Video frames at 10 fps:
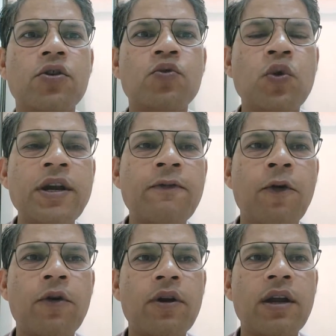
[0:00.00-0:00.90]

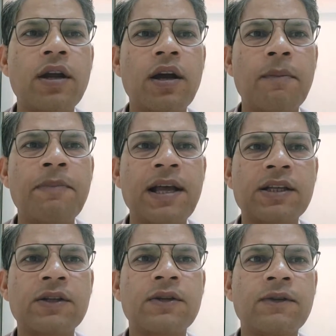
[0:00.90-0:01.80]
24
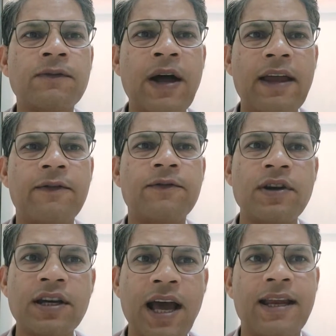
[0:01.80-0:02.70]
plus 5,
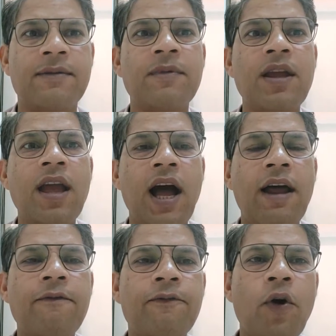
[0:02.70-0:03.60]
29,
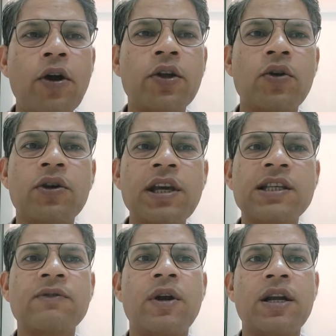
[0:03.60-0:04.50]
and 4
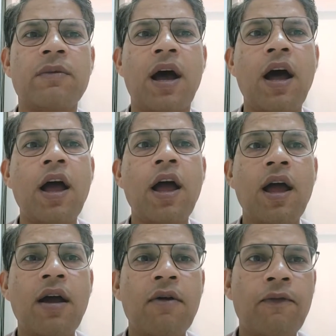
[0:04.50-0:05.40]
coccyx vertebra
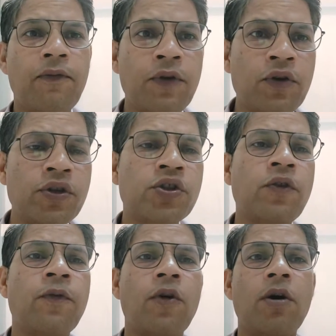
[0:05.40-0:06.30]
fused
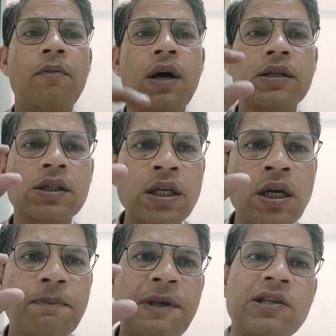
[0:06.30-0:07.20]
to form a
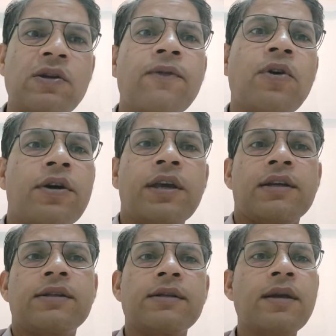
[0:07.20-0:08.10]
single piece of
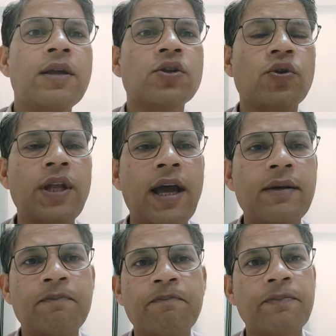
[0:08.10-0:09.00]
coccyx, so
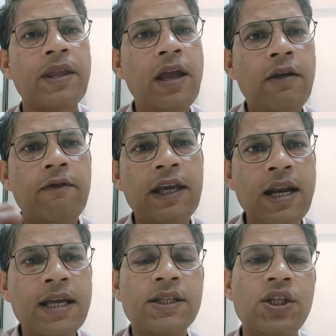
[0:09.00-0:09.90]
that we
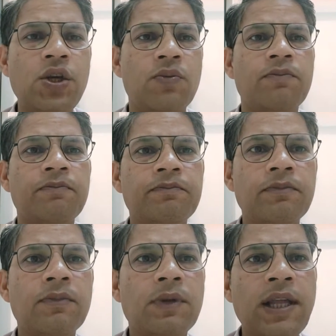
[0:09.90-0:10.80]
can assume
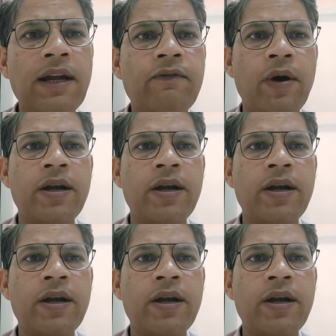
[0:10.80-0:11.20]
that